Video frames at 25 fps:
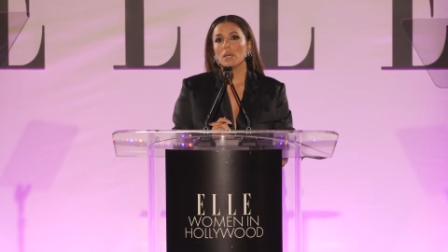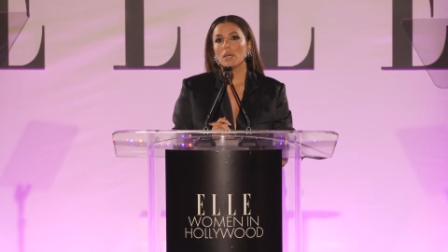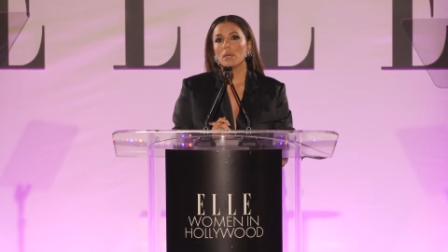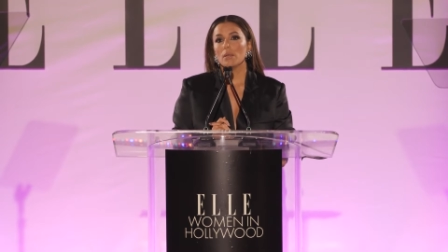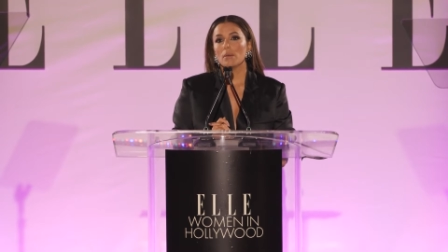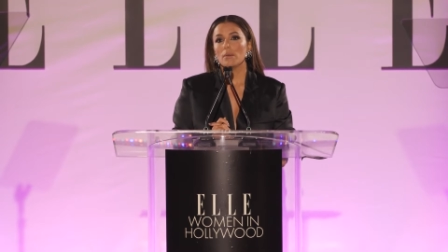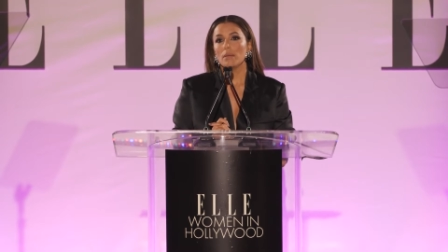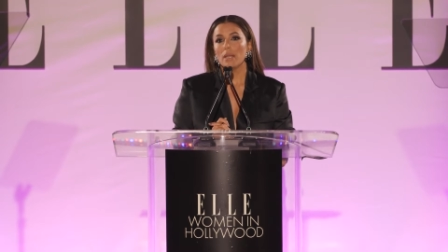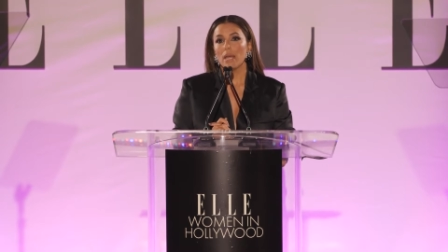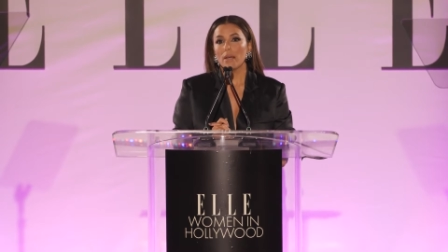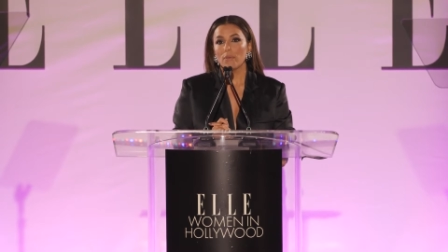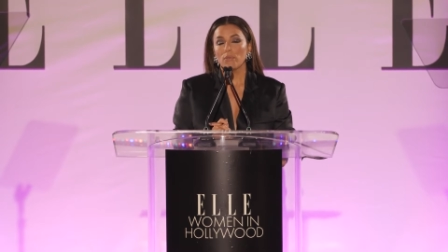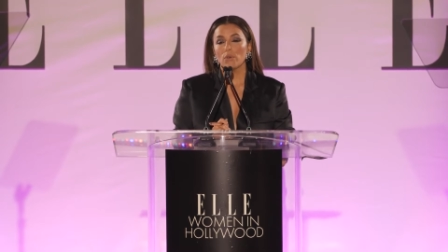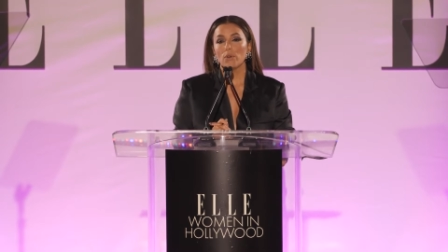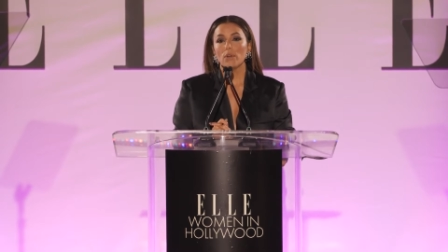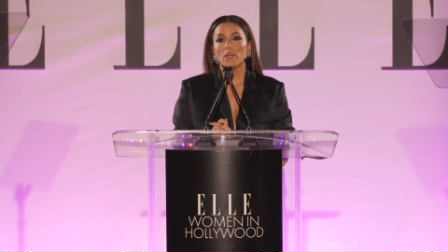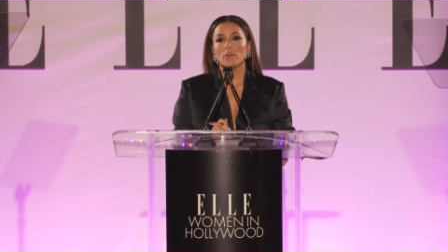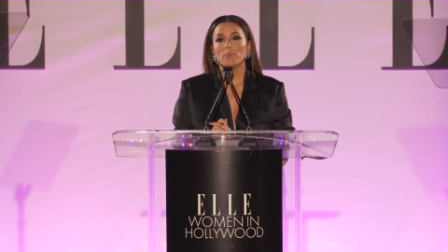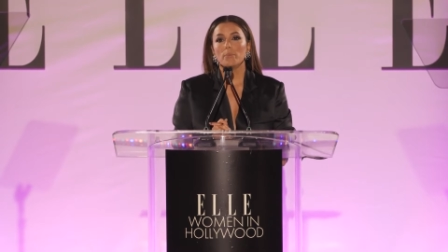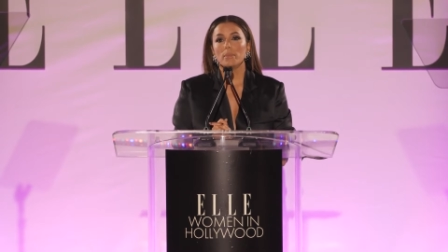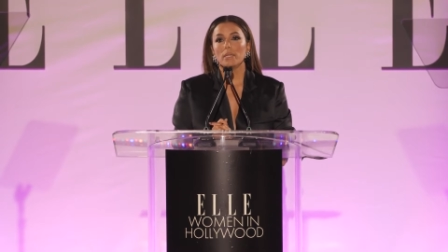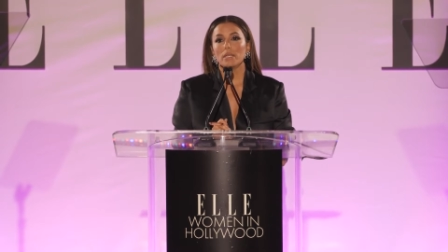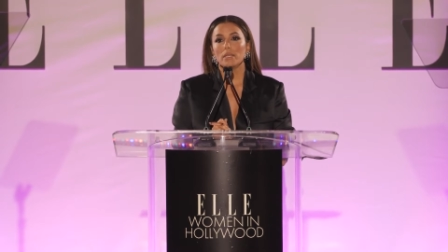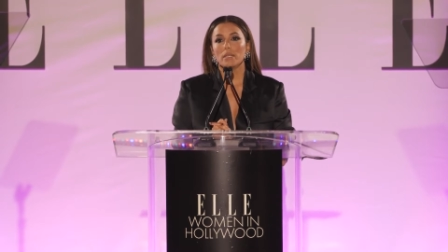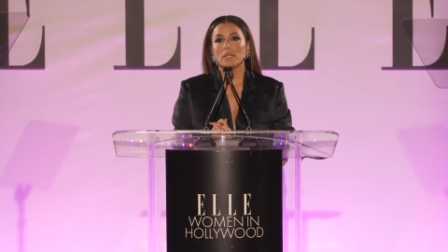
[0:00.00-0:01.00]
never
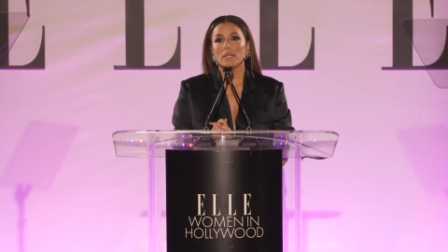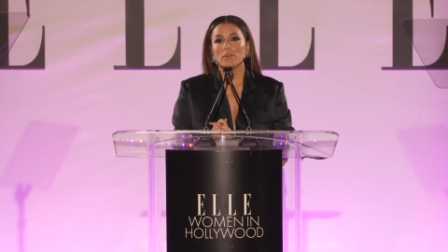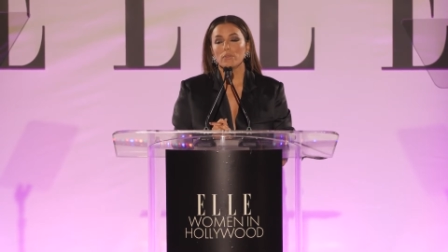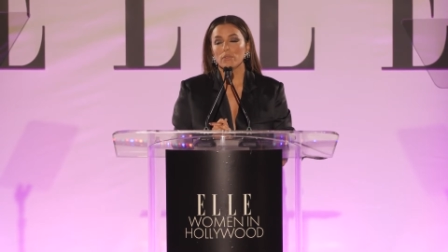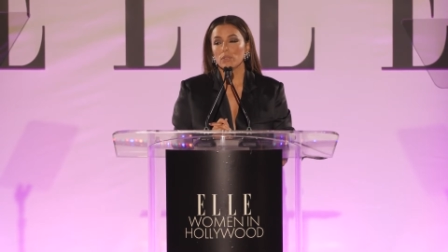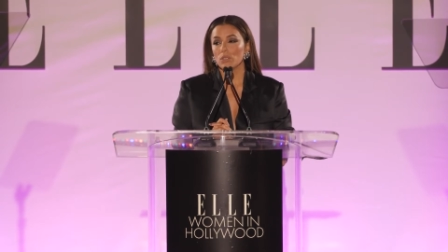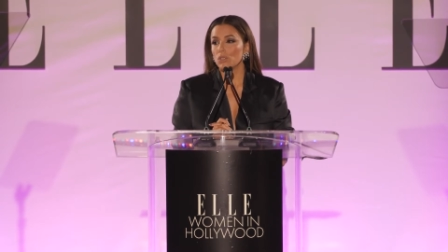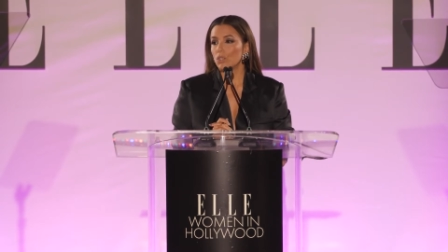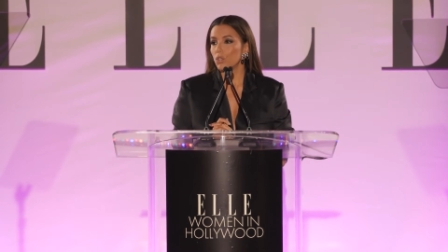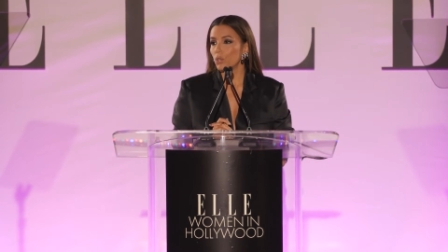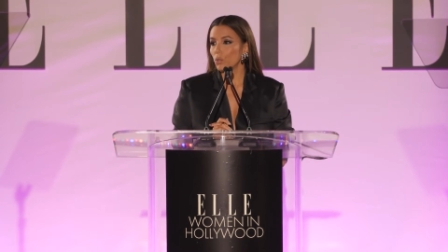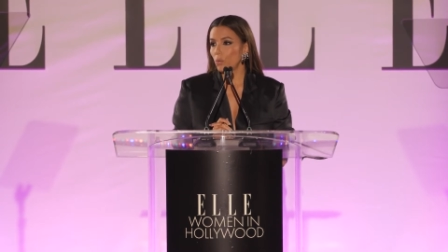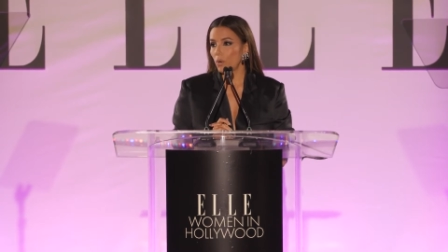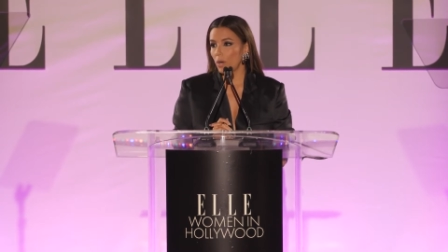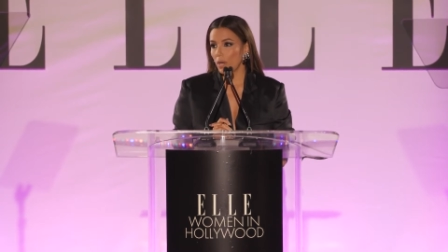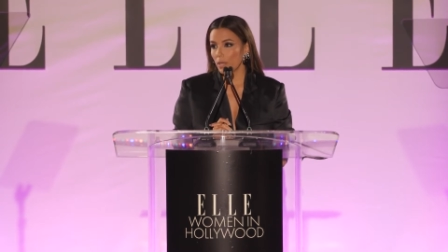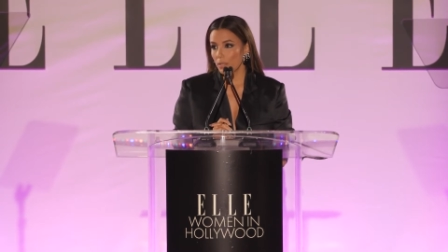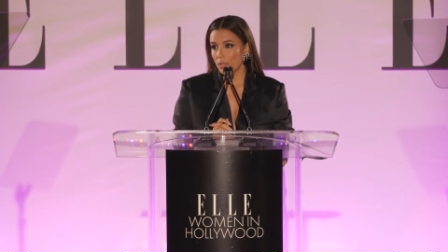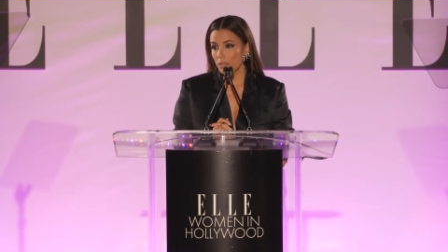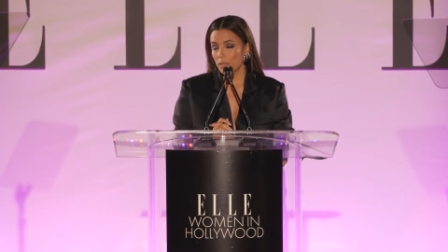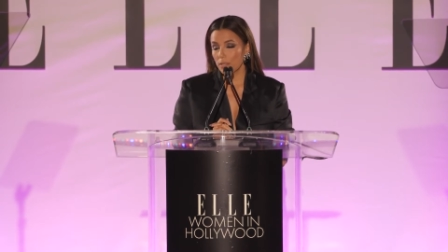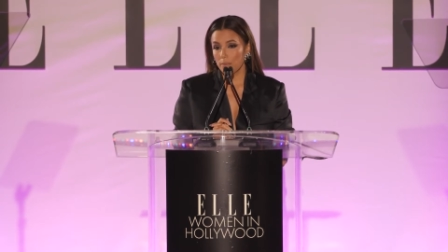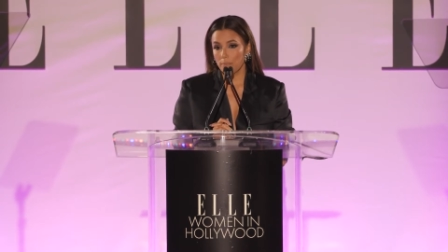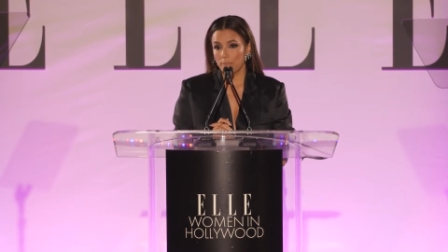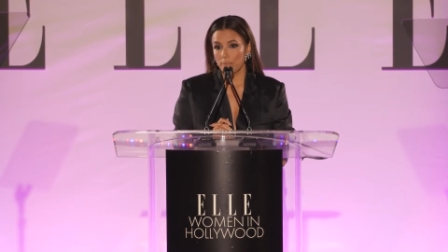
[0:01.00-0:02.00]
have been given to
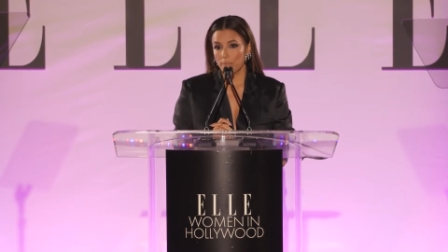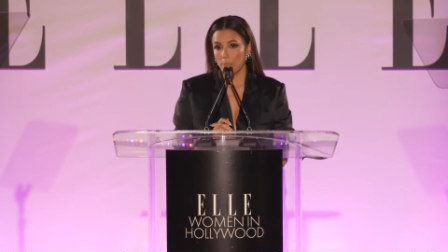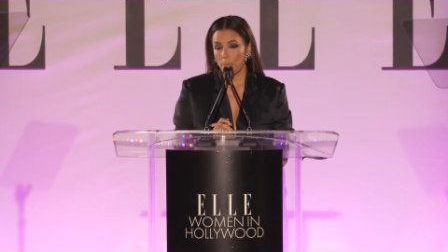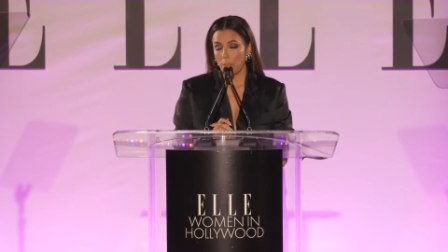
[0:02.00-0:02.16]
us.